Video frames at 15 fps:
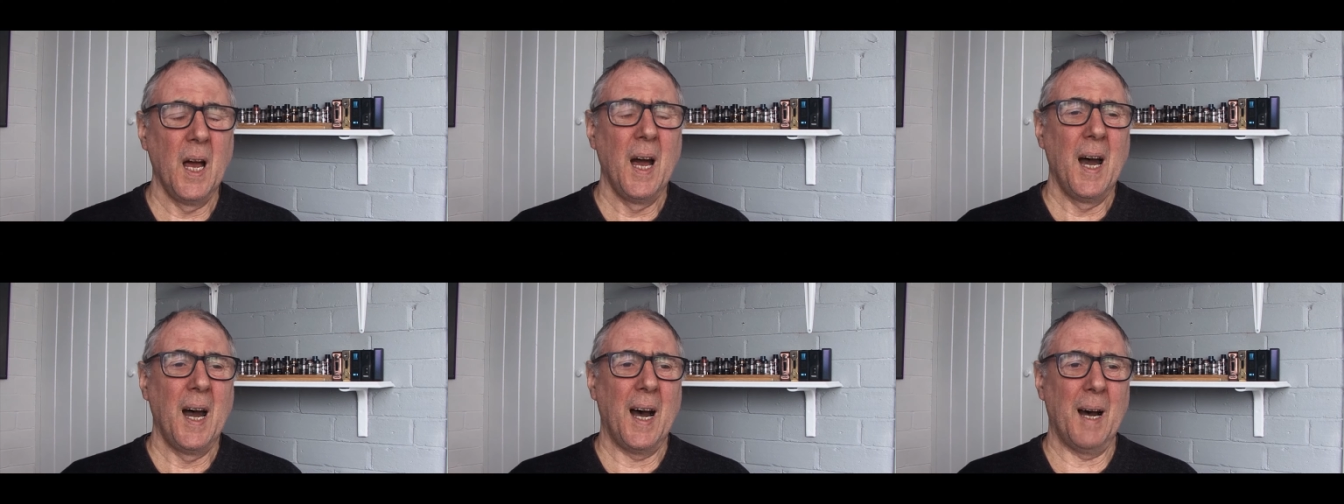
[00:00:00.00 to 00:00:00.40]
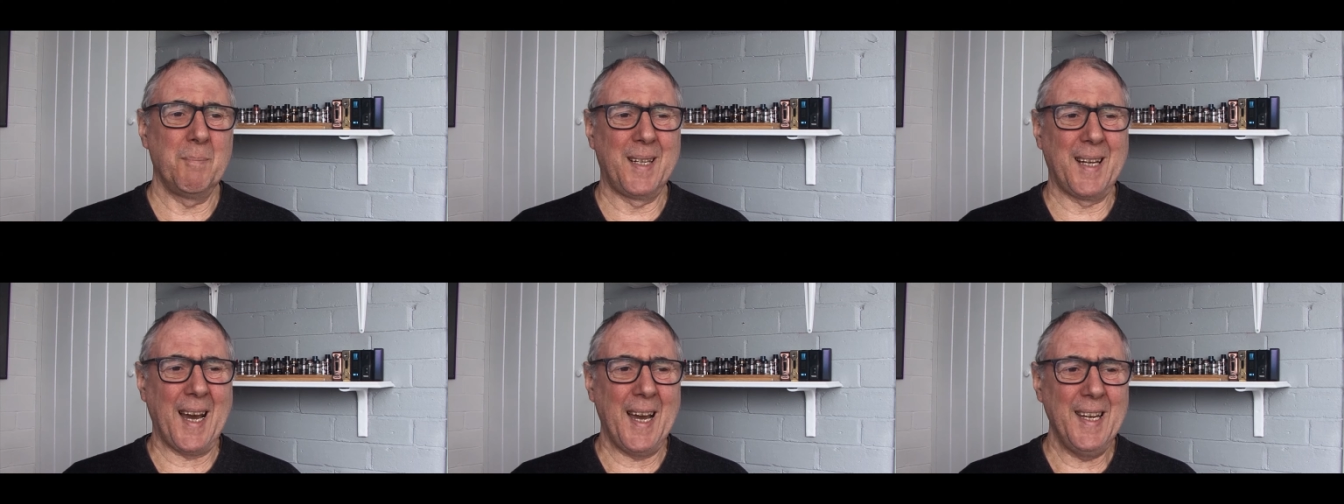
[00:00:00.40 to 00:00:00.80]
I'm
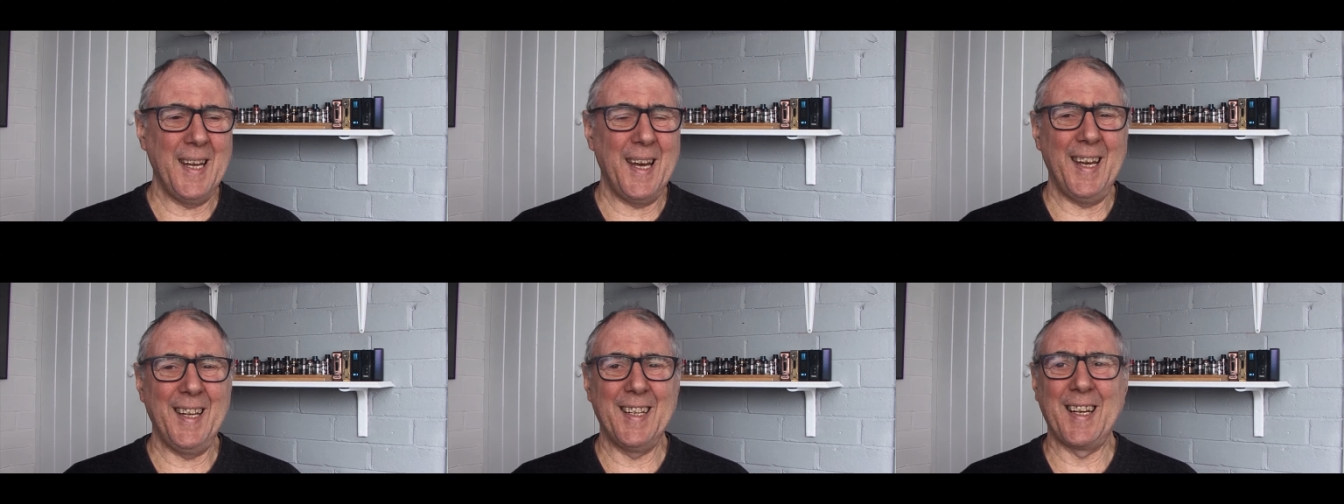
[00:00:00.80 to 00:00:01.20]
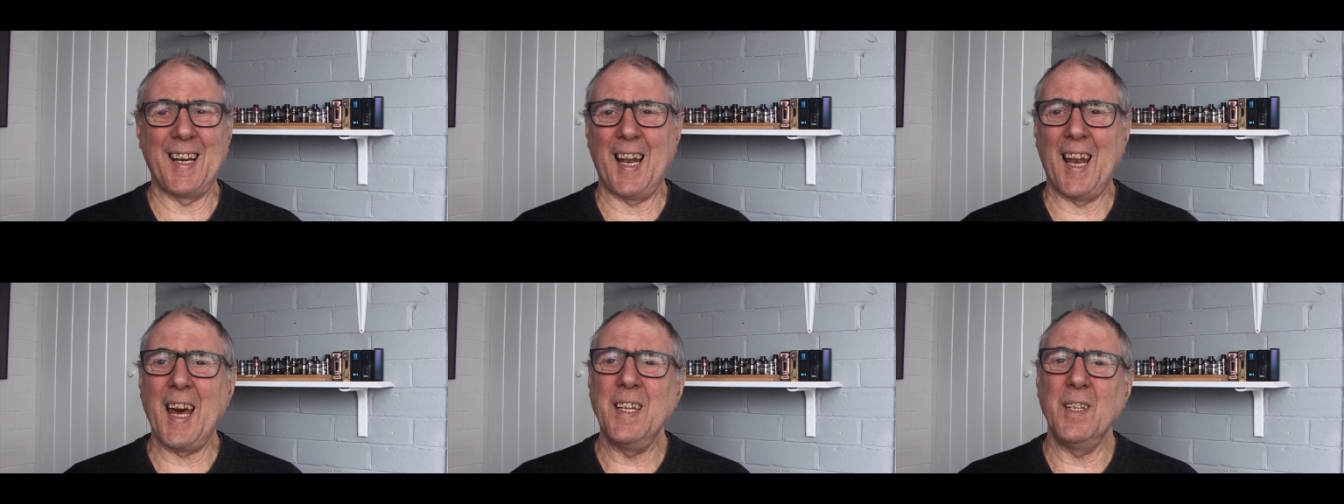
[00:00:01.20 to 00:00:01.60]
kind of
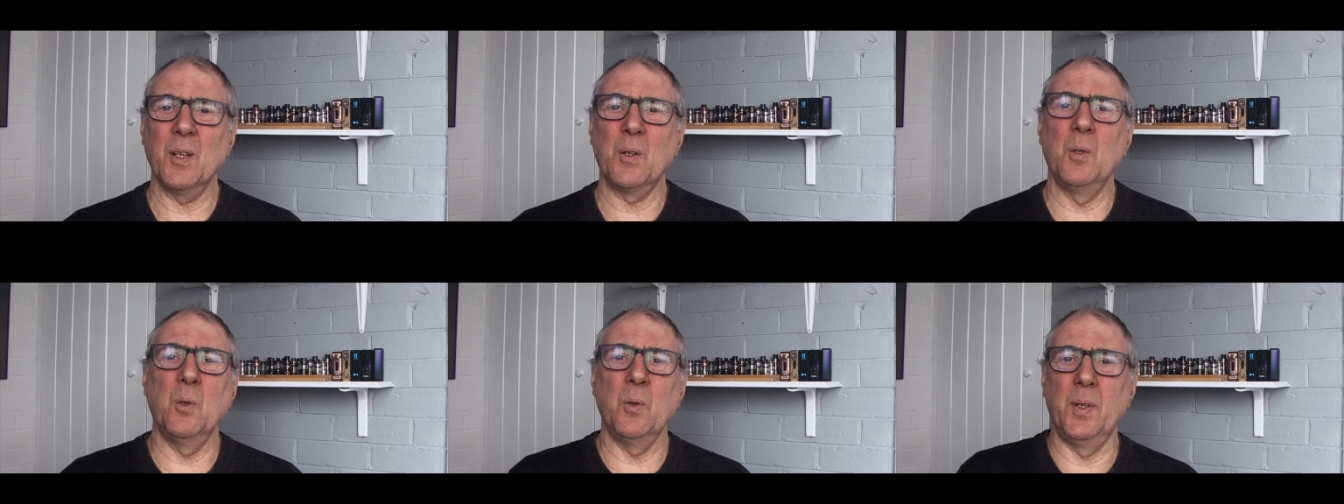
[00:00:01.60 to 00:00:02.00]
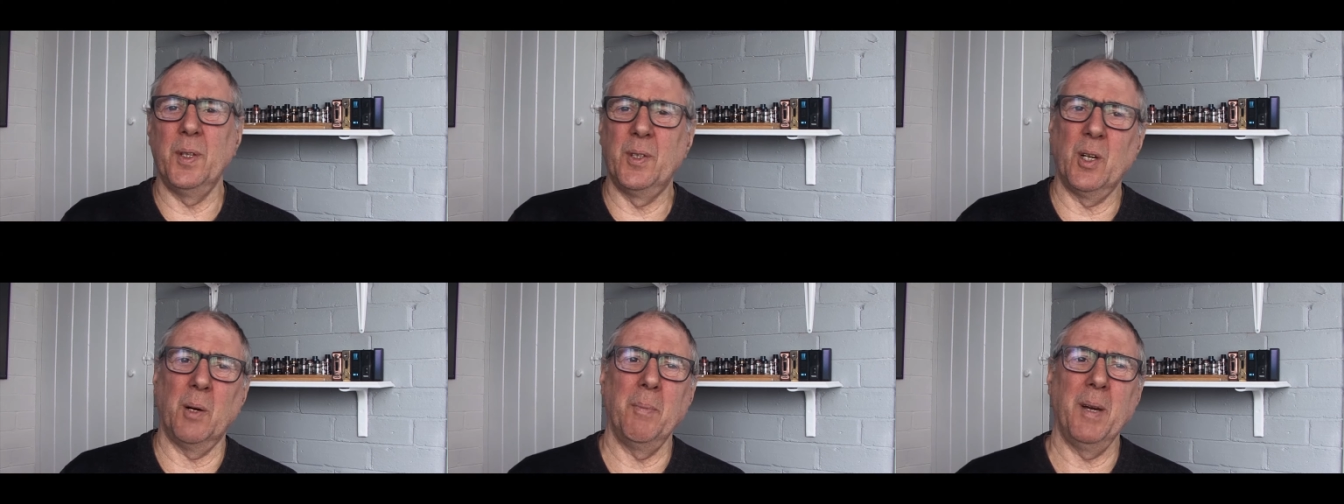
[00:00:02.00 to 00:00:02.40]
inclined to go with the
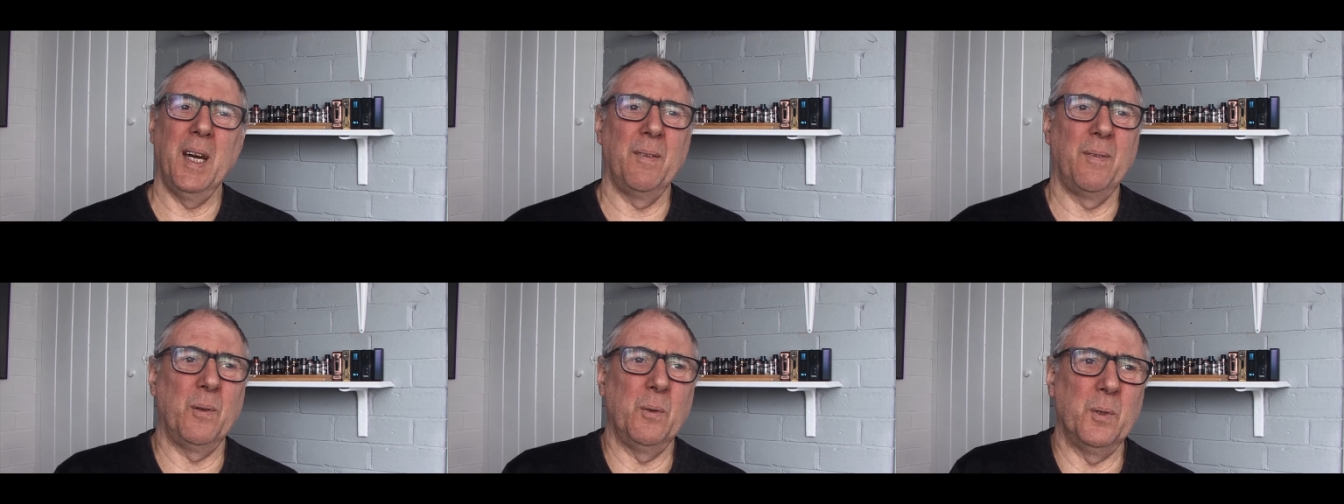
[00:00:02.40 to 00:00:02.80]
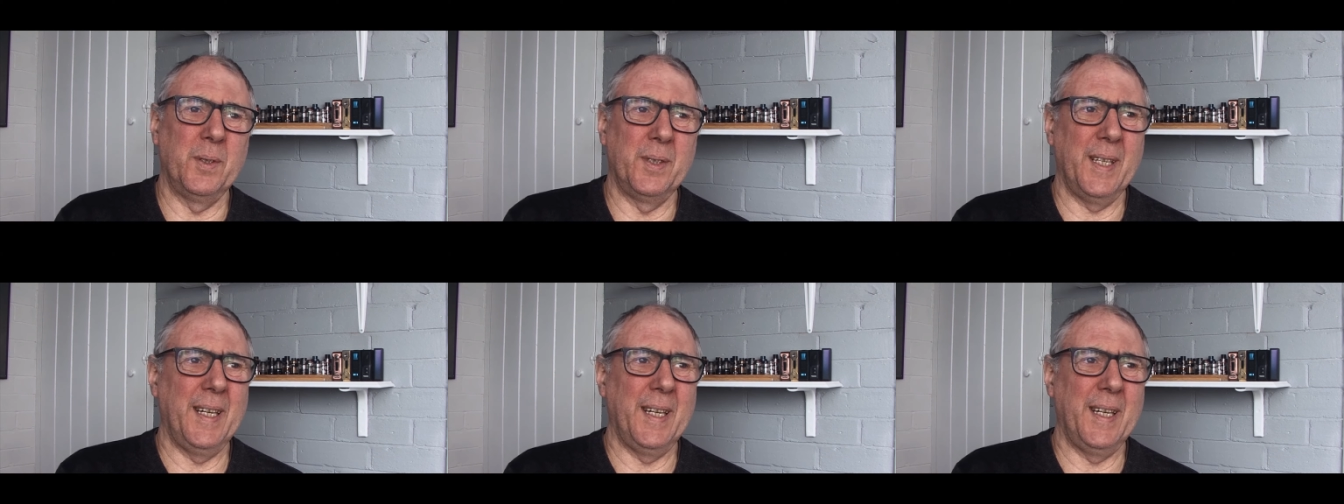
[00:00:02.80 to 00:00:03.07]
top airflows.